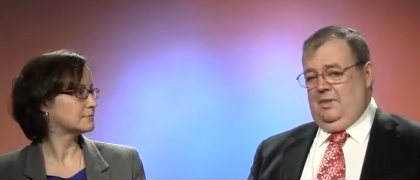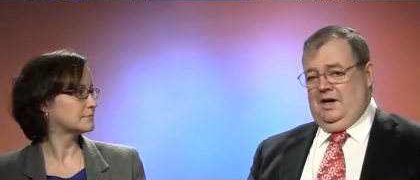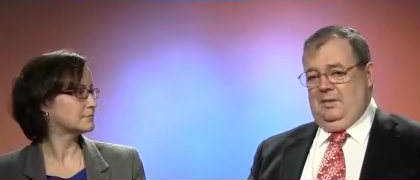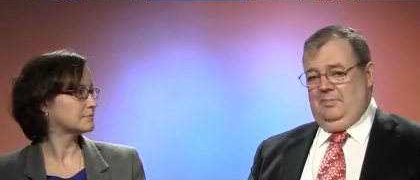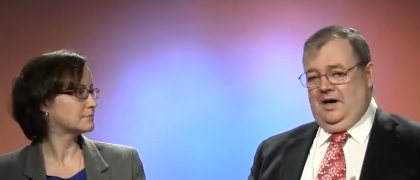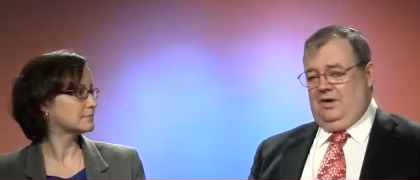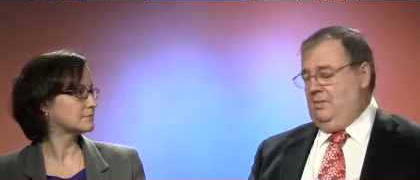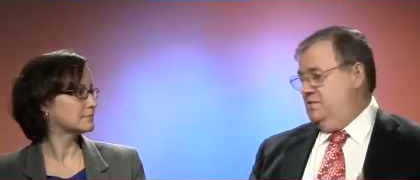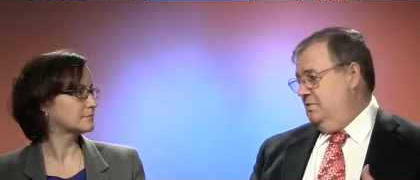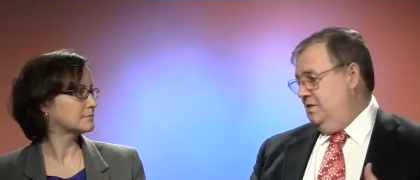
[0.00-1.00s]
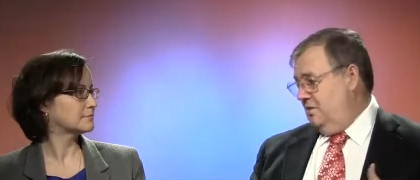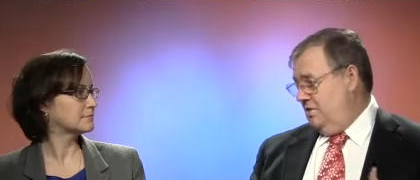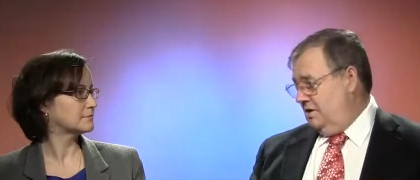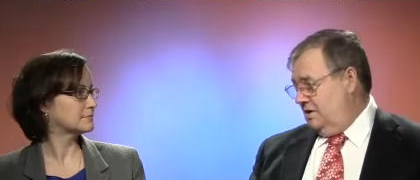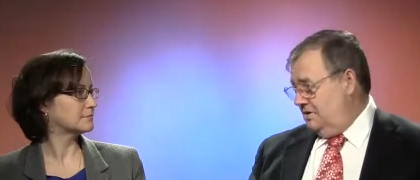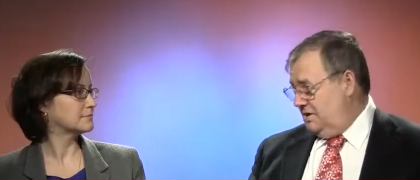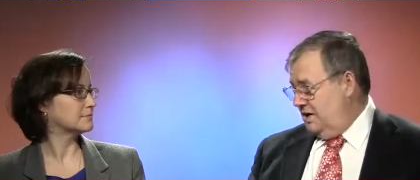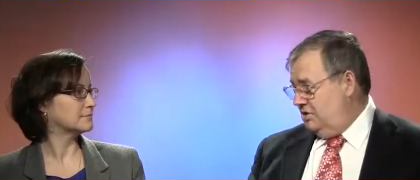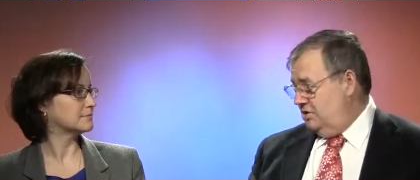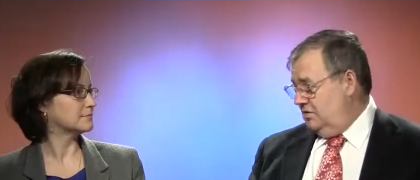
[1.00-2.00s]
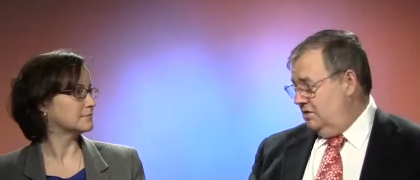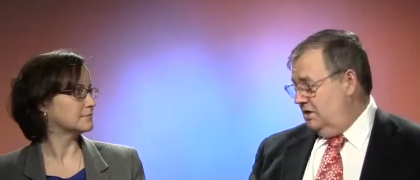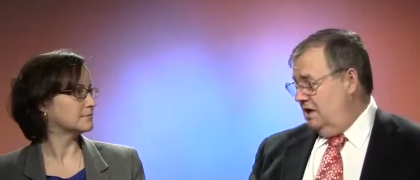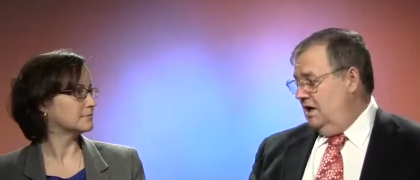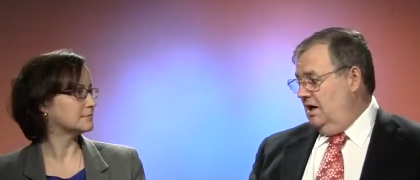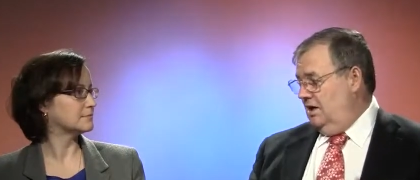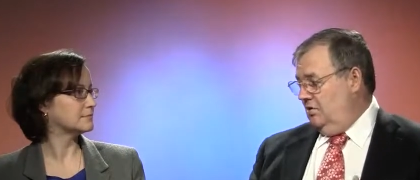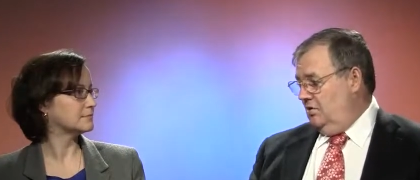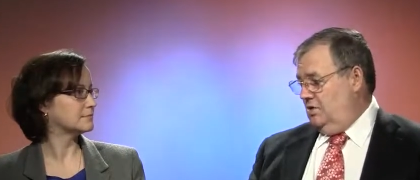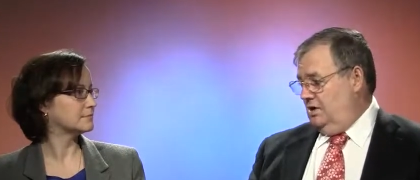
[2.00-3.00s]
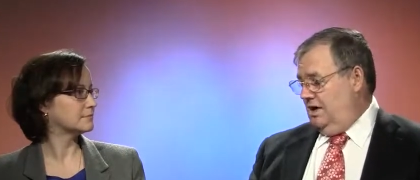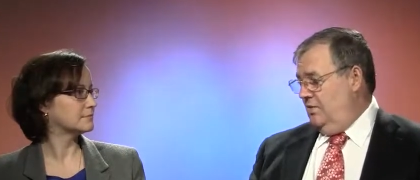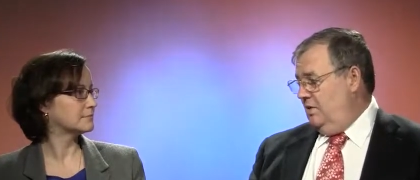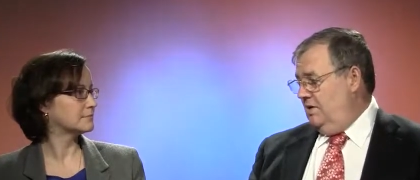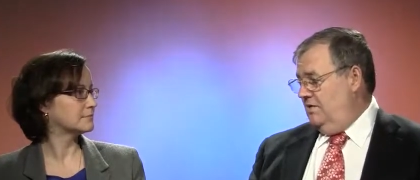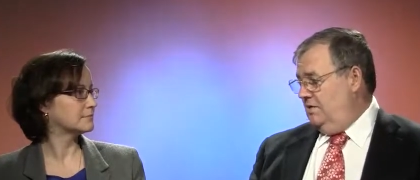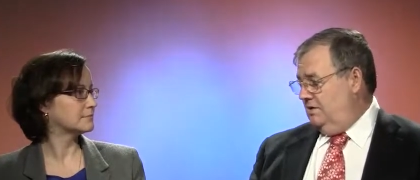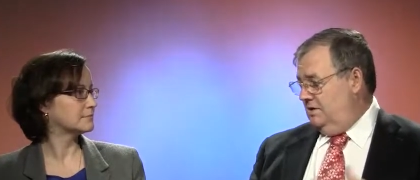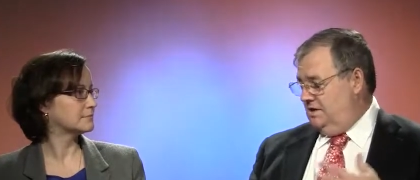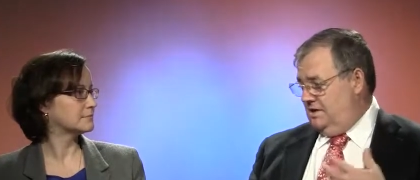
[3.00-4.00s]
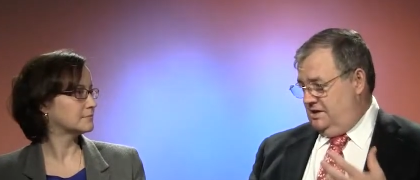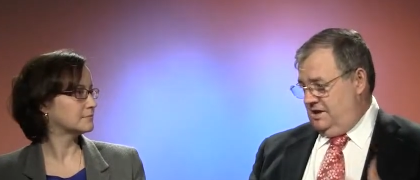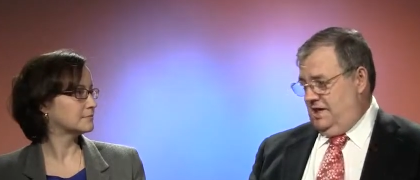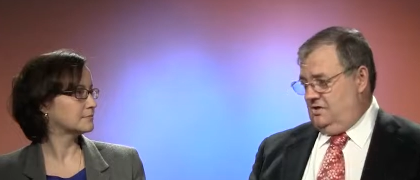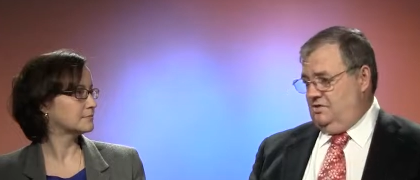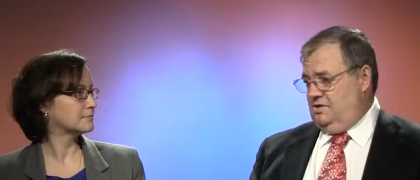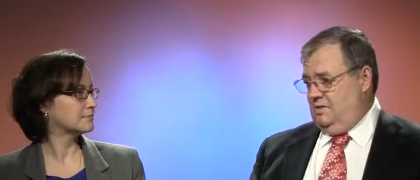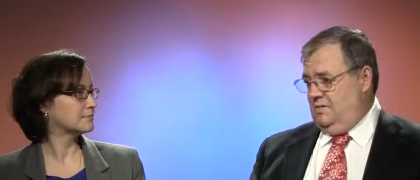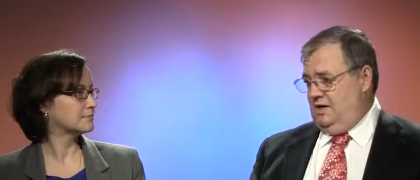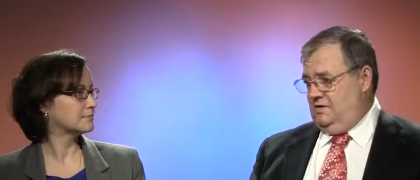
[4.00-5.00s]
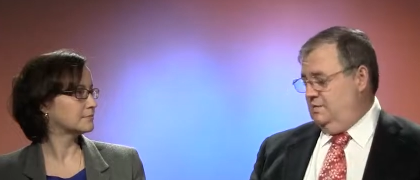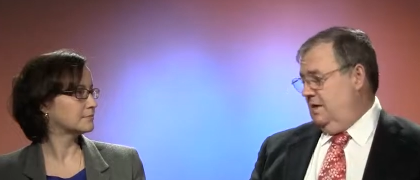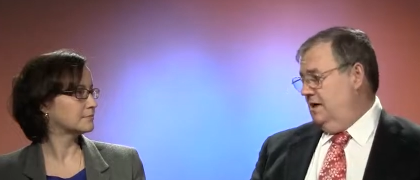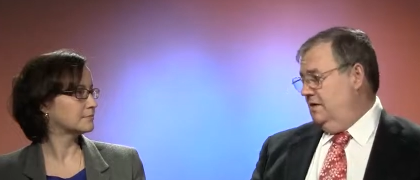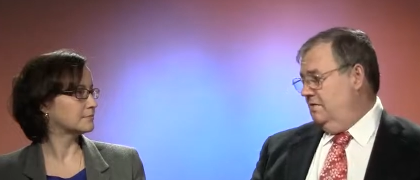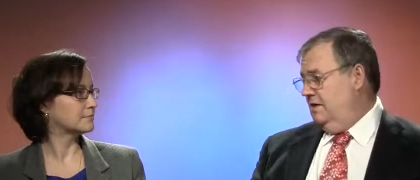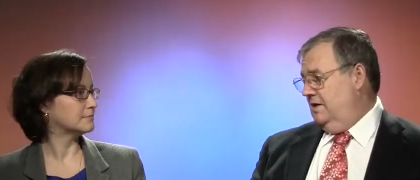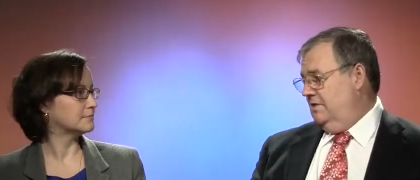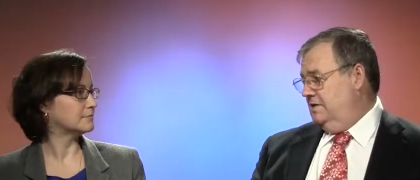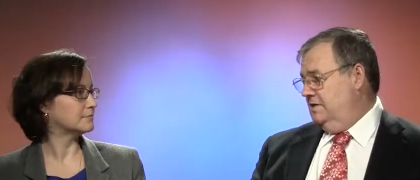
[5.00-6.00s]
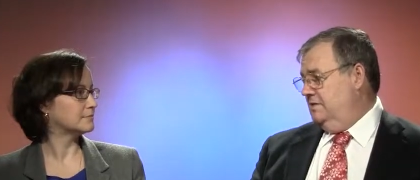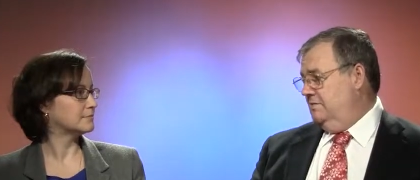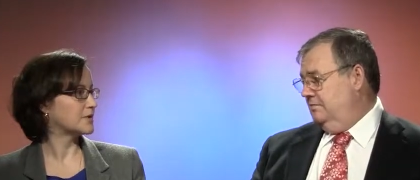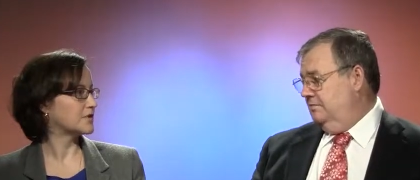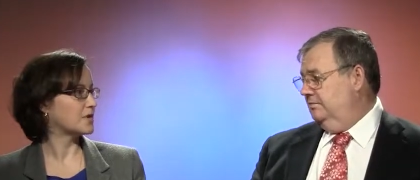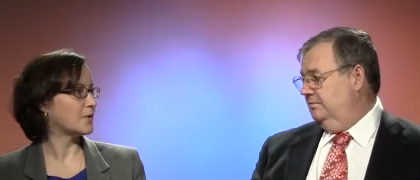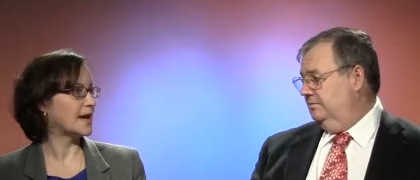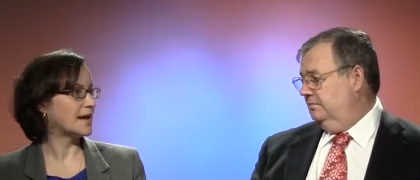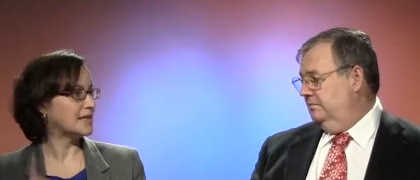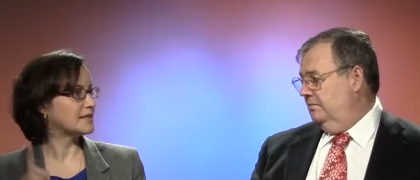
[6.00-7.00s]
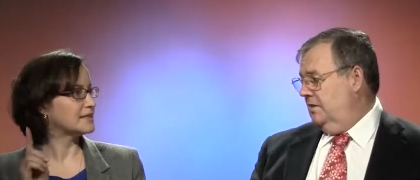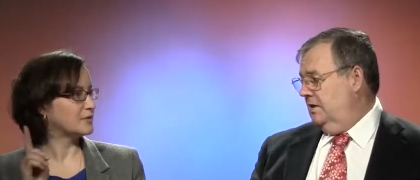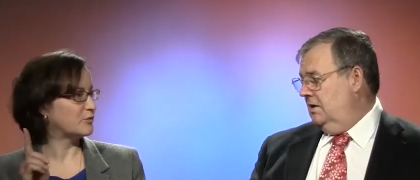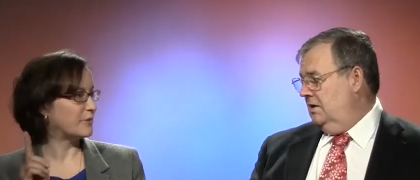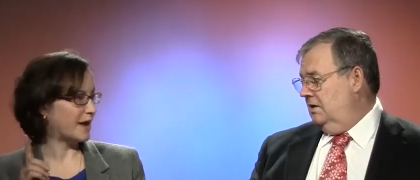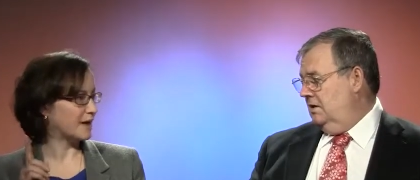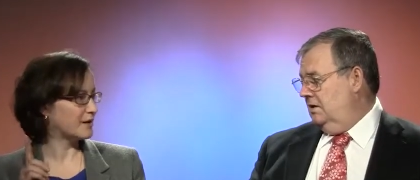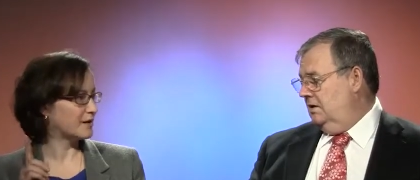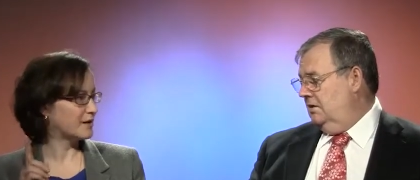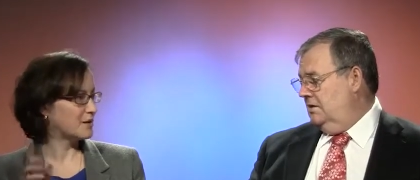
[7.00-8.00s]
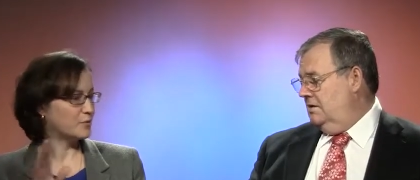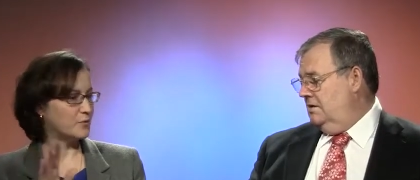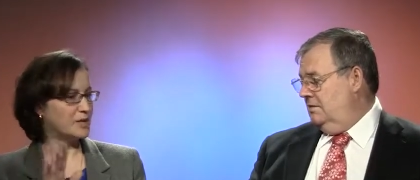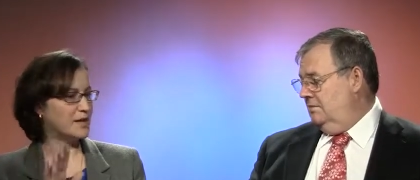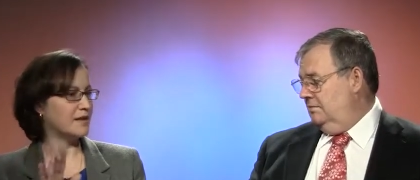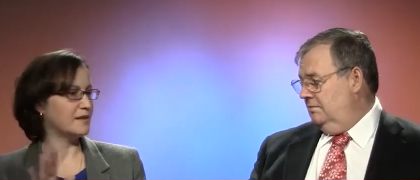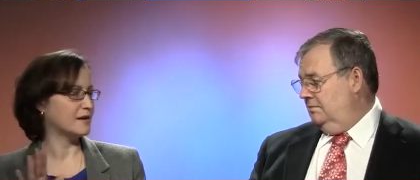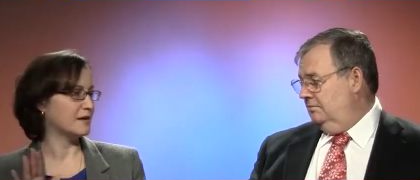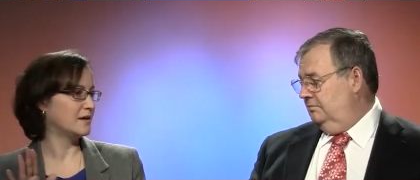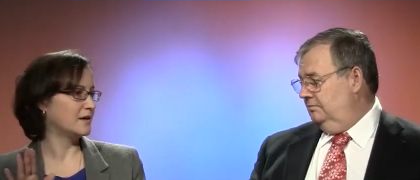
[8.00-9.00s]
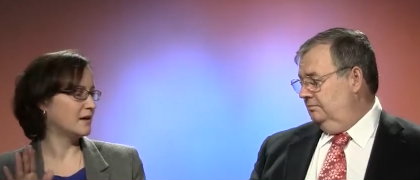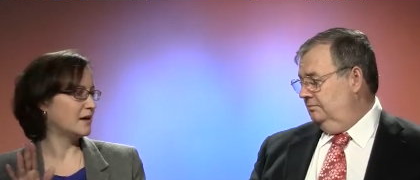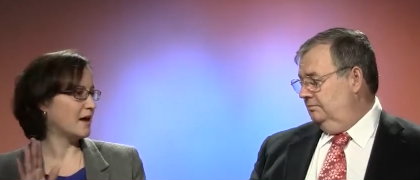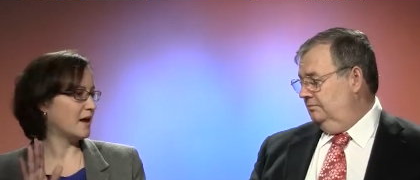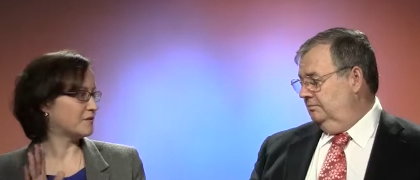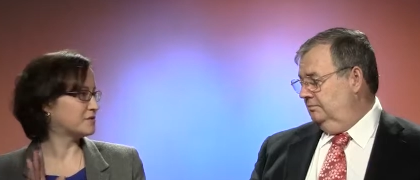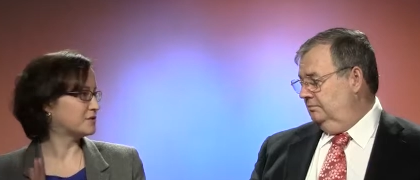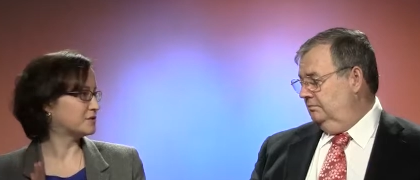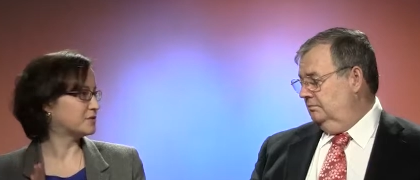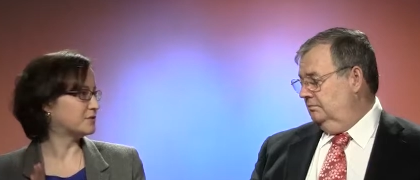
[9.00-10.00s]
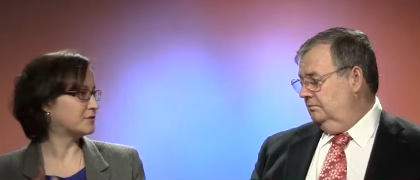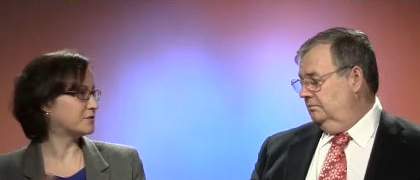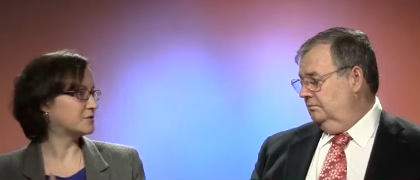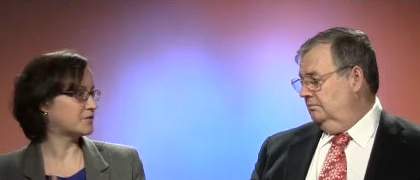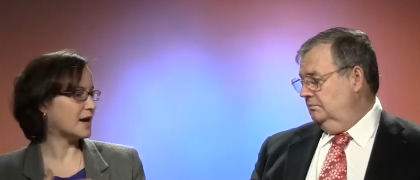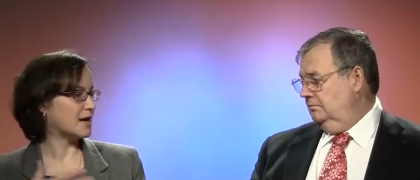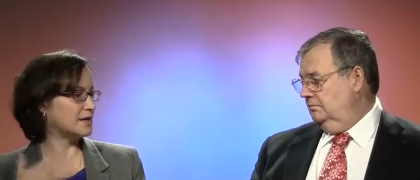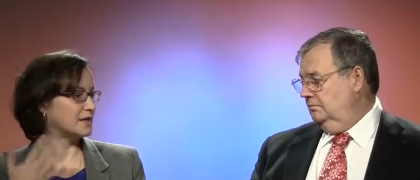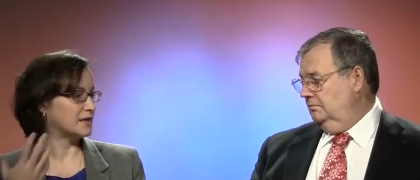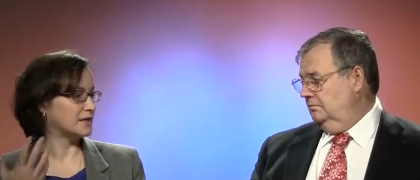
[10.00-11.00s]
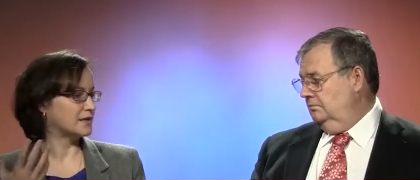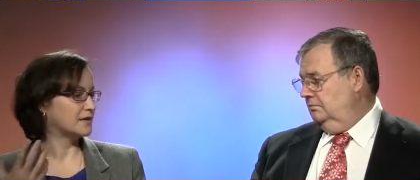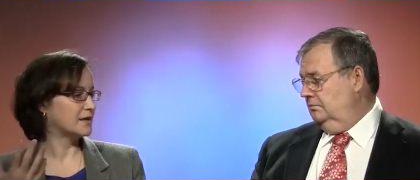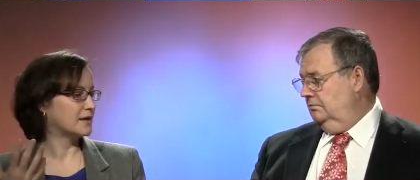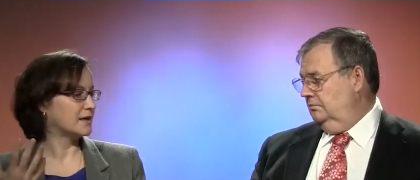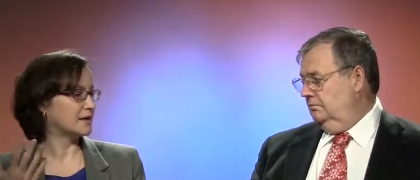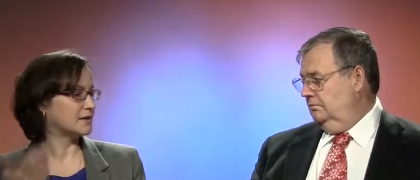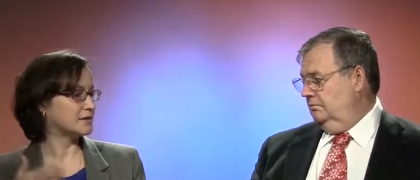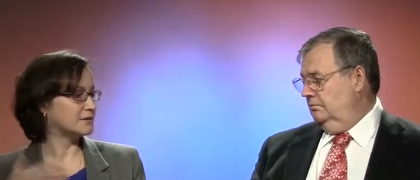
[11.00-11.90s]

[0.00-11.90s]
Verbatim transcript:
Speaker 1: about a bankruptcy reorganisation mm. in order to get rid of the the disastrous amount of speculative debt mm. in the hmm.
Speaker 2: system. So any single bank would either have to trade in uh,